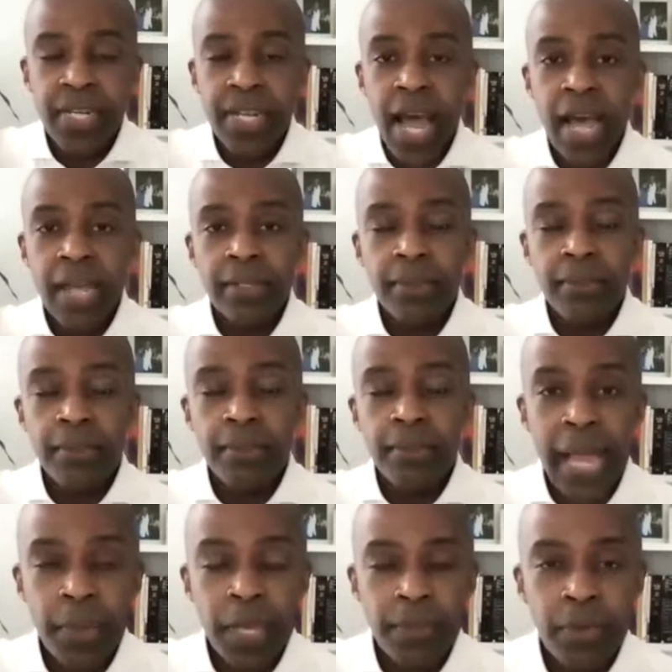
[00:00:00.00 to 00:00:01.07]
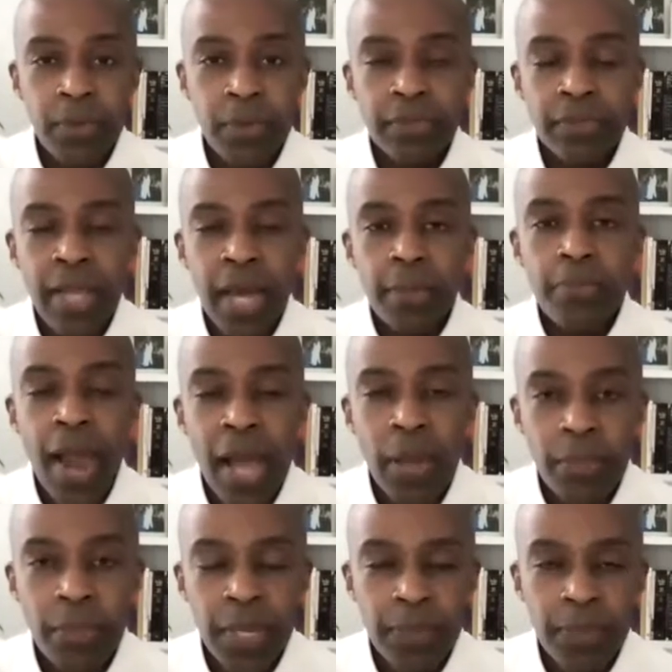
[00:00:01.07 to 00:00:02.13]
Not Black people, not
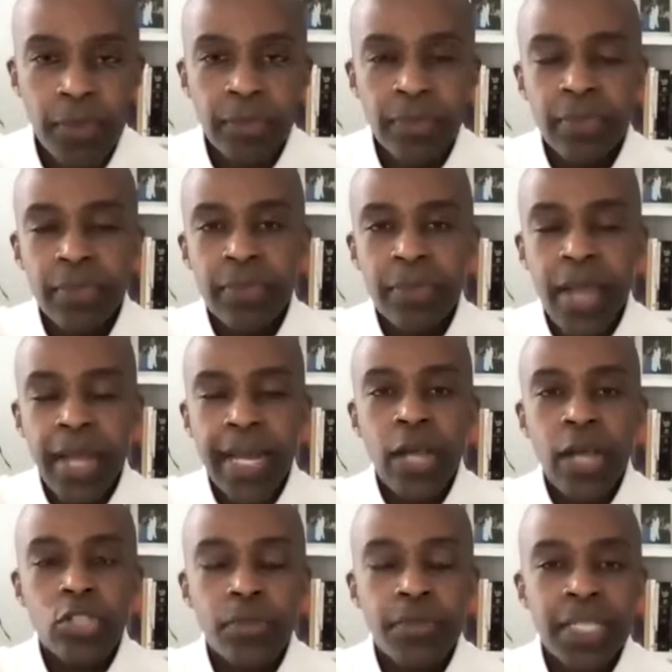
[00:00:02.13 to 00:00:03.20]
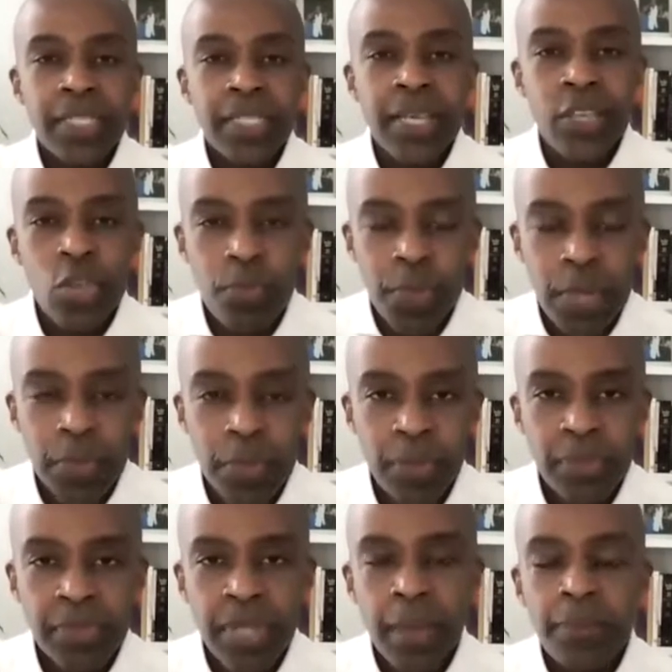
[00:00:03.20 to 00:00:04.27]
Brown people, not LGBTQ
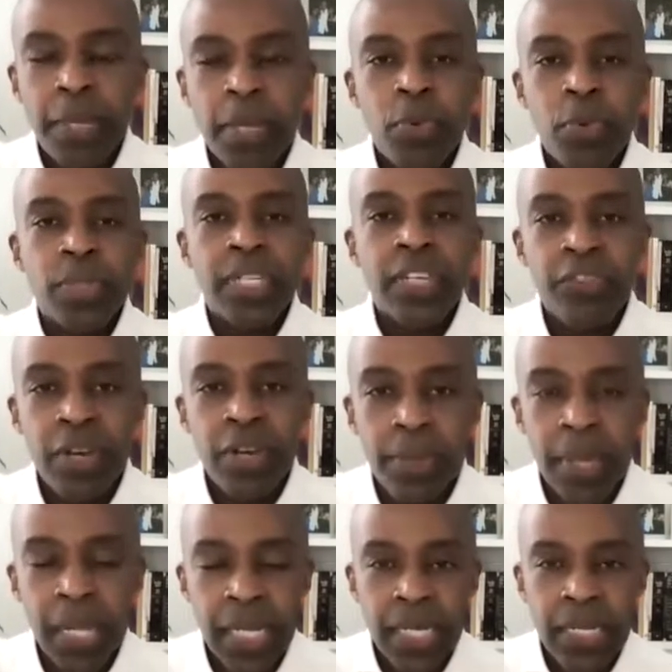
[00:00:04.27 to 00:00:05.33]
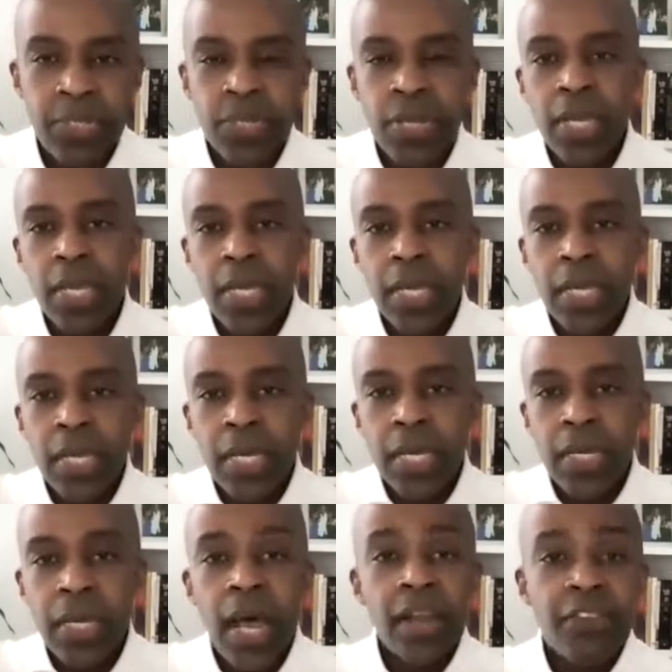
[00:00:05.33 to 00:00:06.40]
people, not people with different abilities.
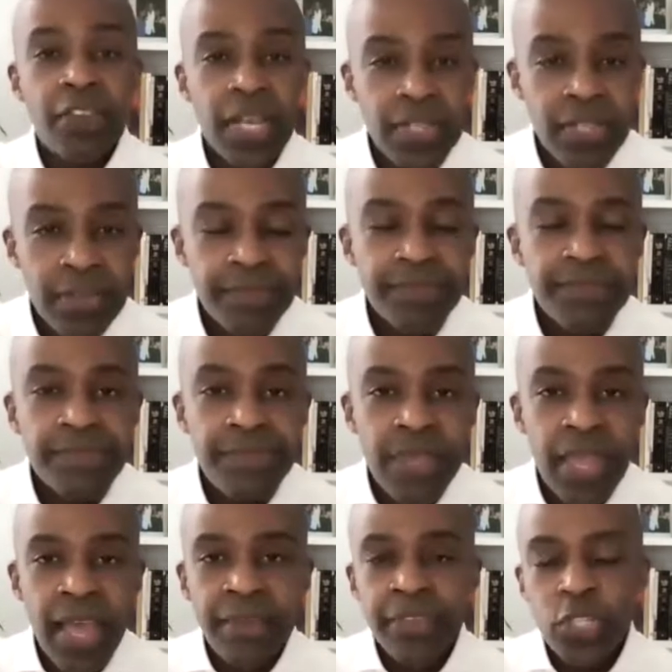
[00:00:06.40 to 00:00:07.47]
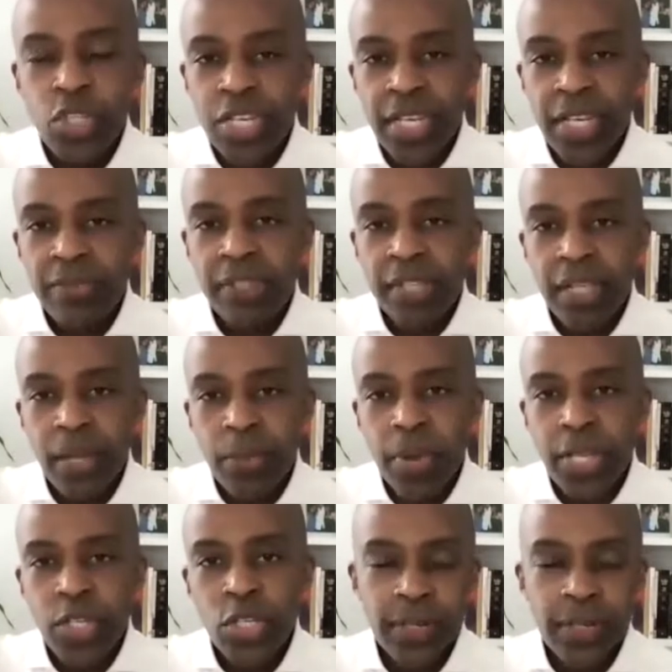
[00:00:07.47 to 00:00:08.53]
None of us have achieved
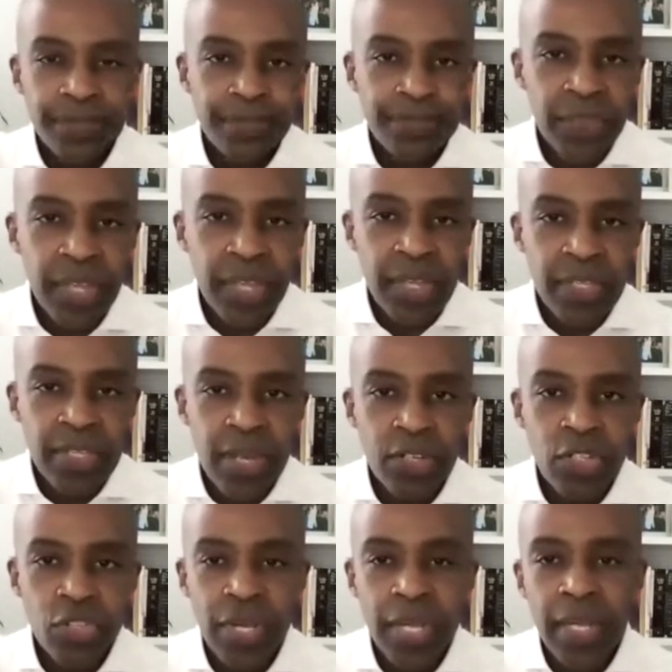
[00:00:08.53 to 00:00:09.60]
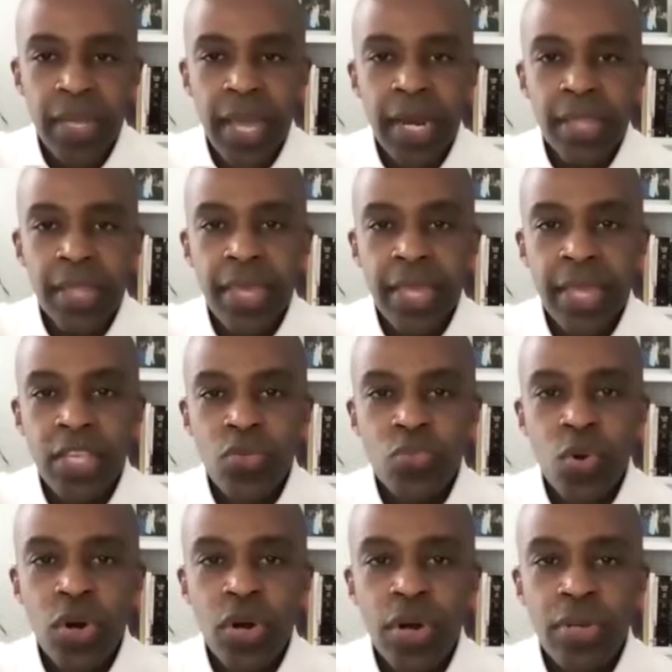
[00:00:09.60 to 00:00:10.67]
liberation in this country. And I think his
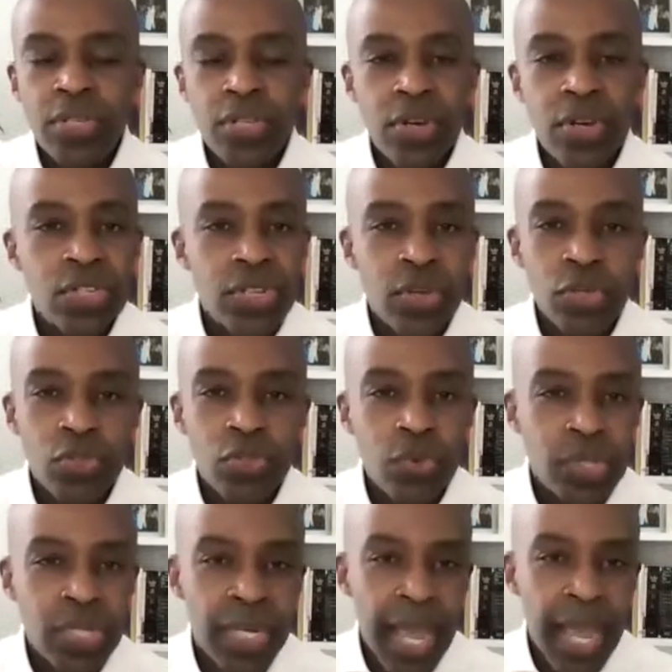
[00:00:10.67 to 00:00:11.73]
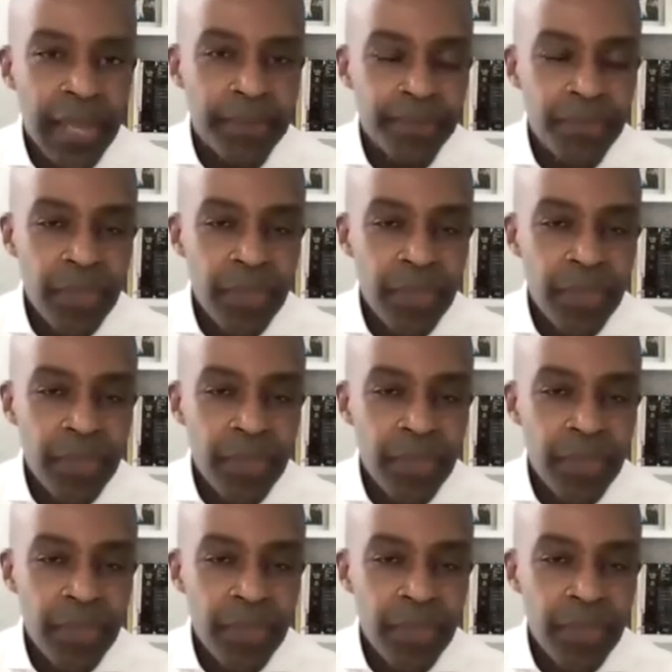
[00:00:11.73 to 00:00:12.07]
words are still true today.